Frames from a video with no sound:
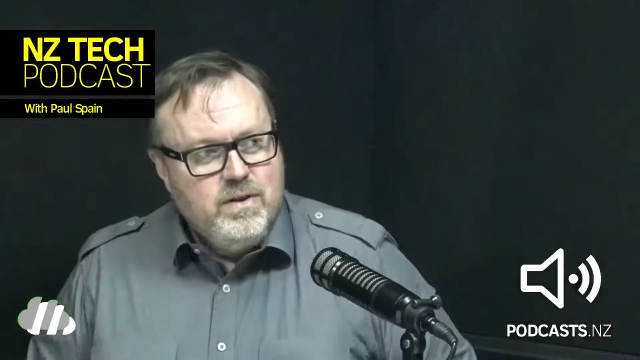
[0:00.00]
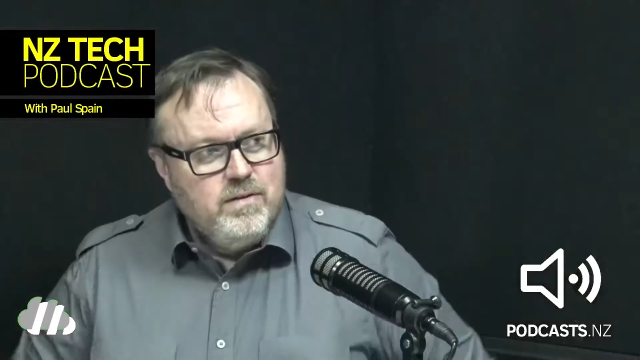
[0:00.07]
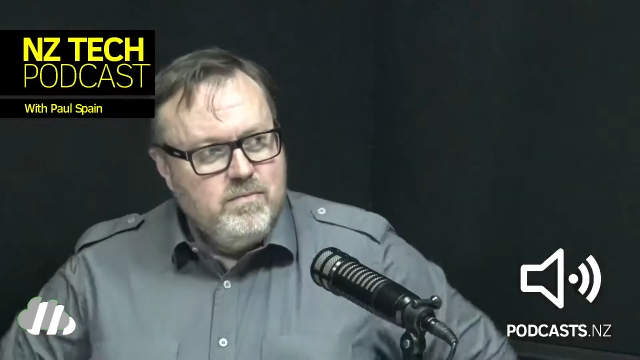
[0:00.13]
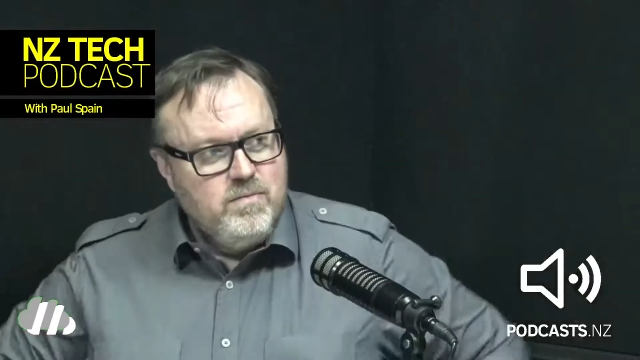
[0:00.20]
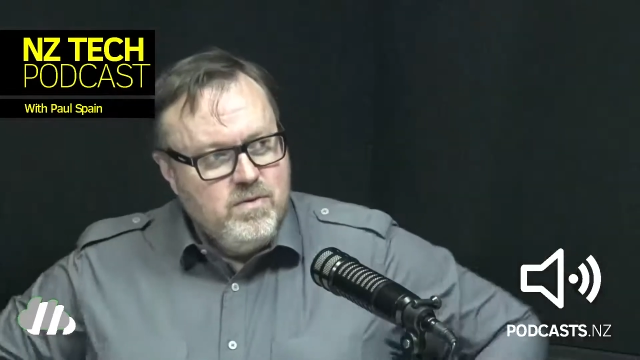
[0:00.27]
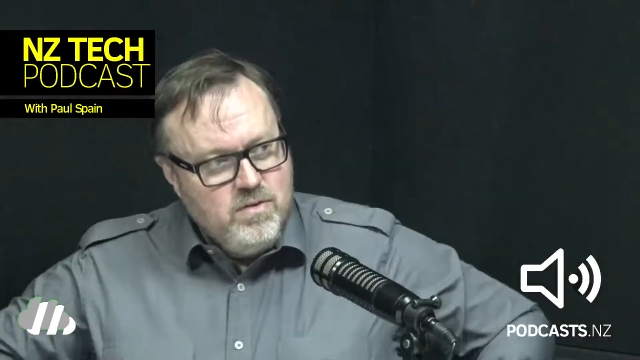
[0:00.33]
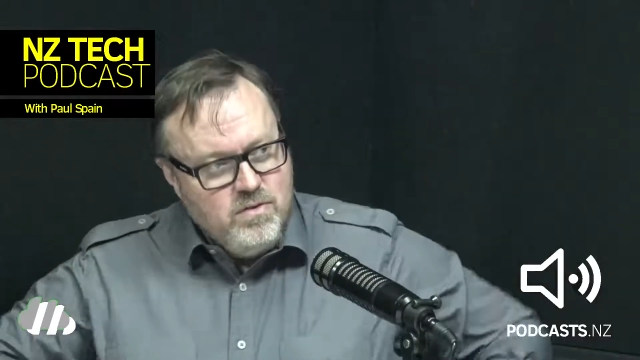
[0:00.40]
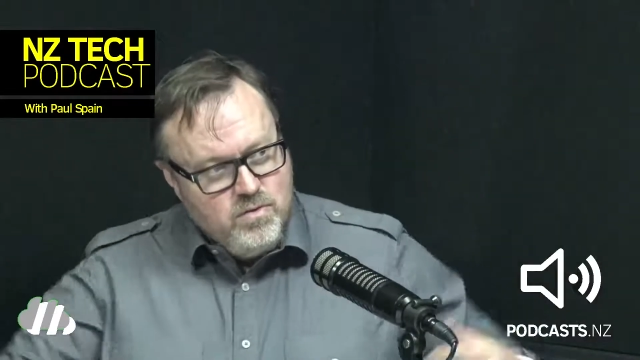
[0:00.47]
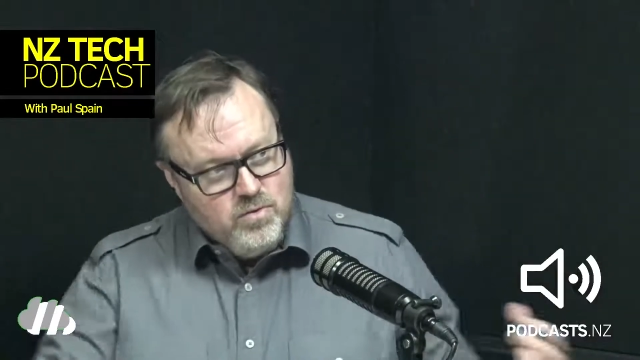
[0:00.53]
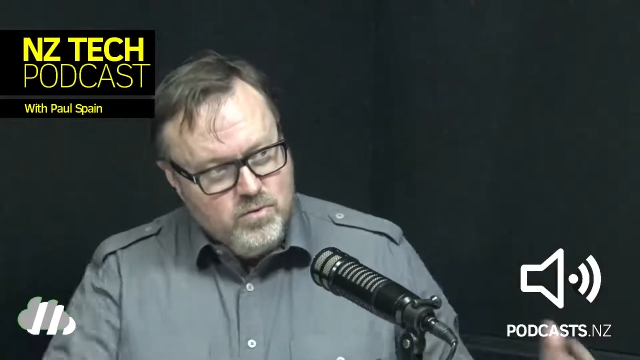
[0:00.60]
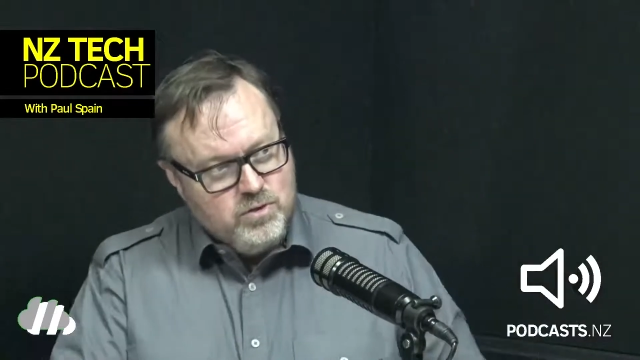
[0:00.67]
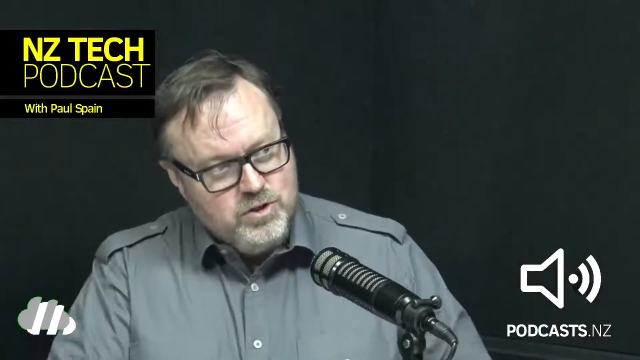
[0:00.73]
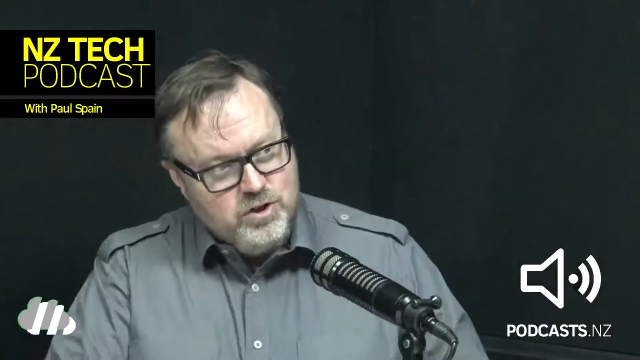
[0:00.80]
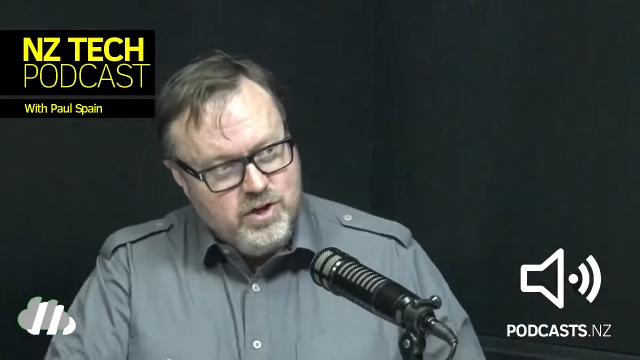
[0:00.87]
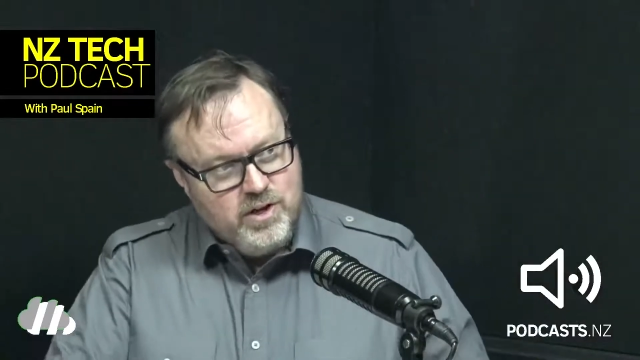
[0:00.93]

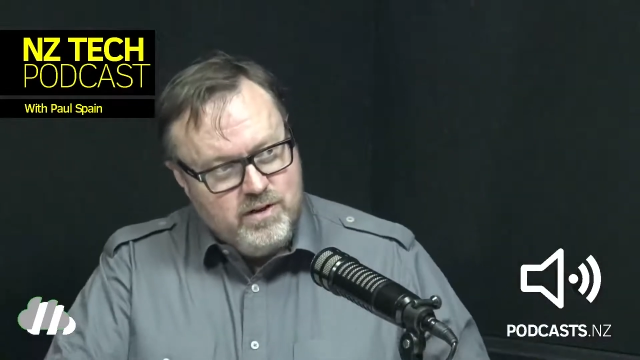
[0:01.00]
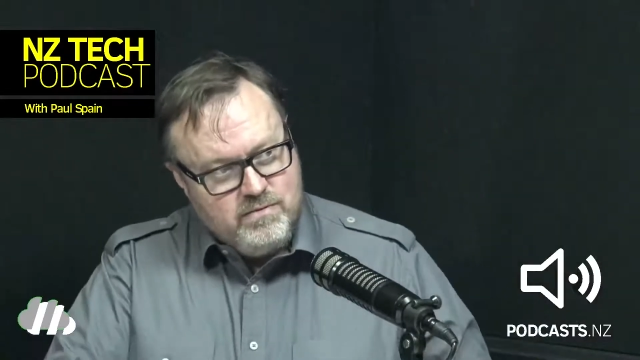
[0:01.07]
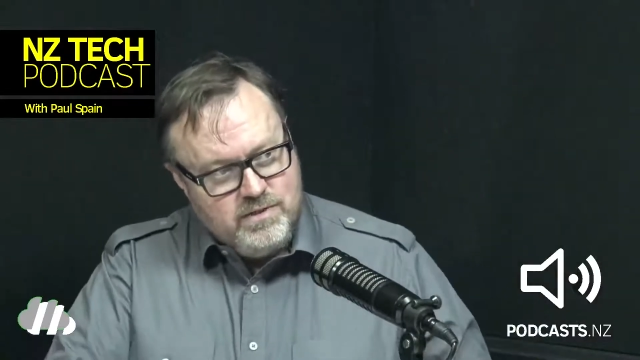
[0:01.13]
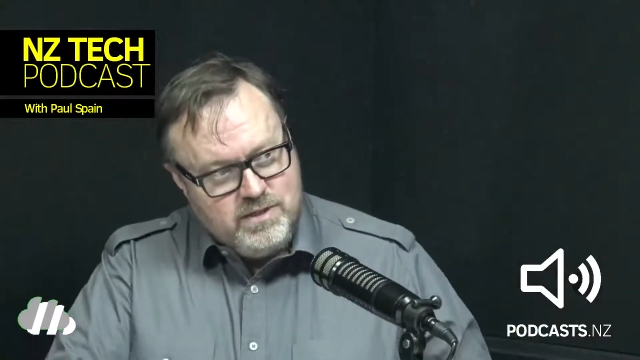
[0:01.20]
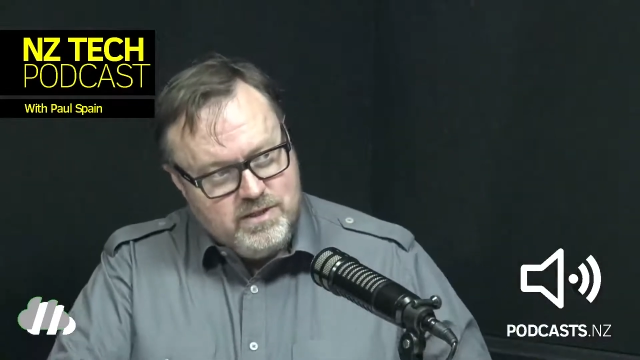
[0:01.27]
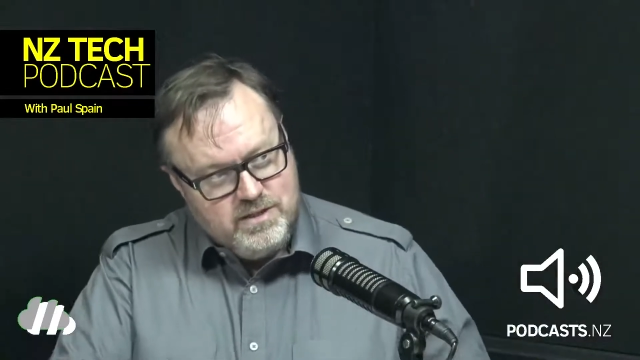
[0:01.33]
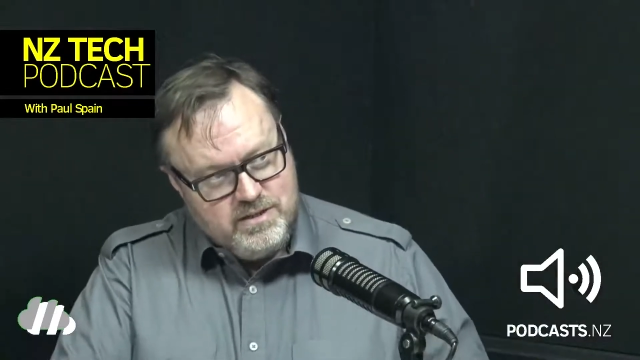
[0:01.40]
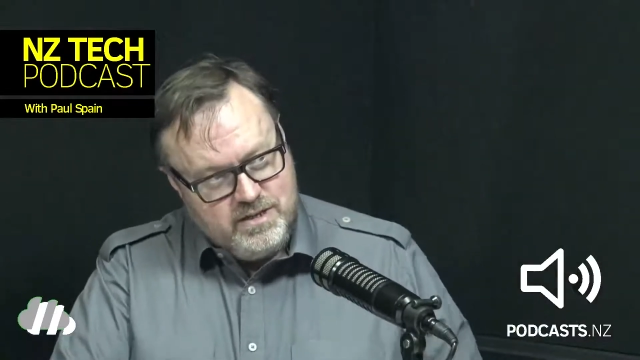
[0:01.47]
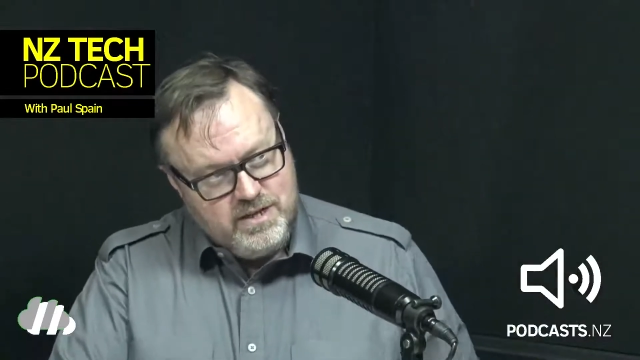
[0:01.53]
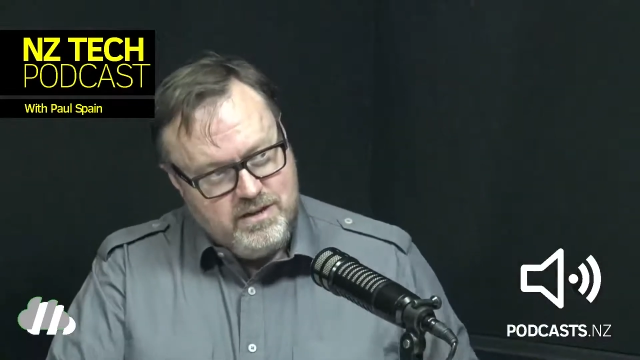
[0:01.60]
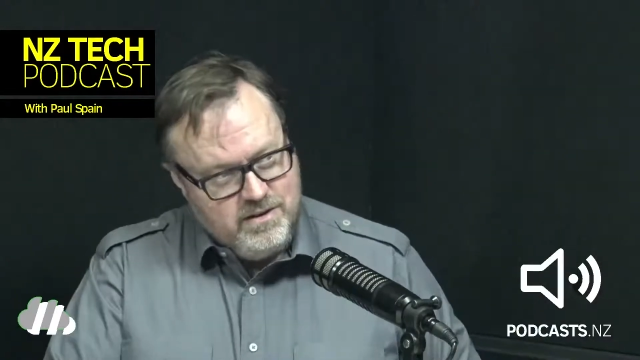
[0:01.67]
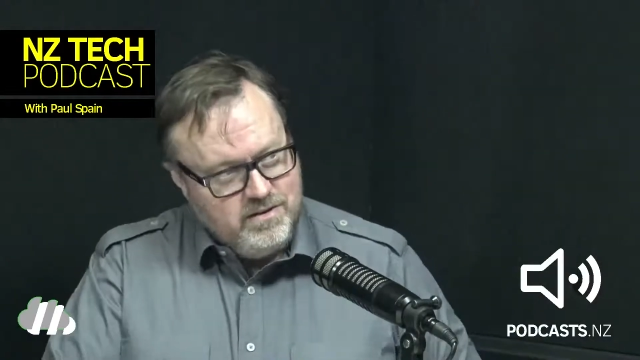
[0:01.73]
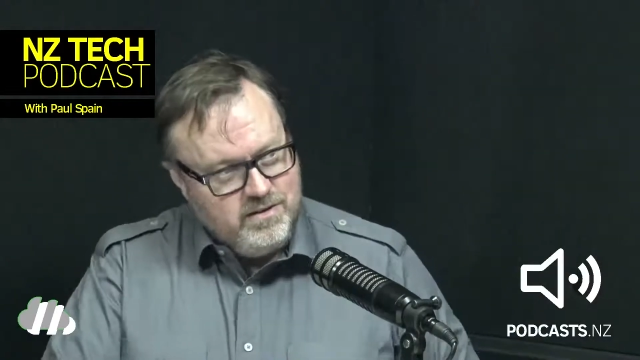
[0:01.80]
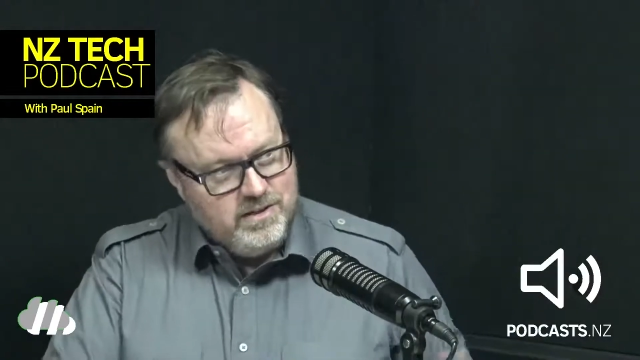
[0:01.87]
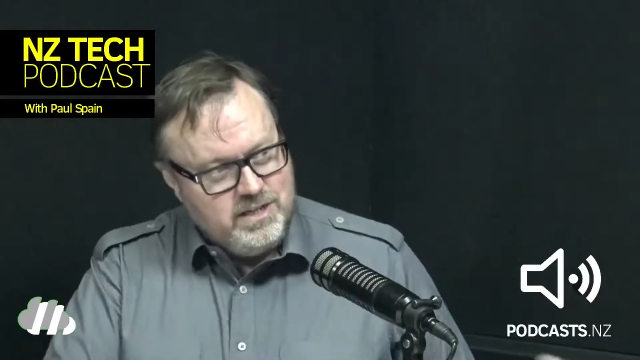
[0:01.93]
your journey, obviously
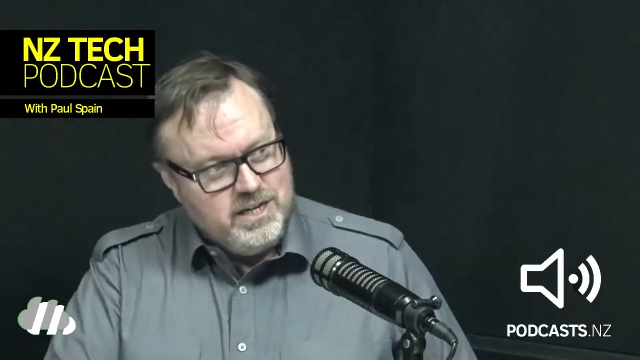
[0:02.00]
the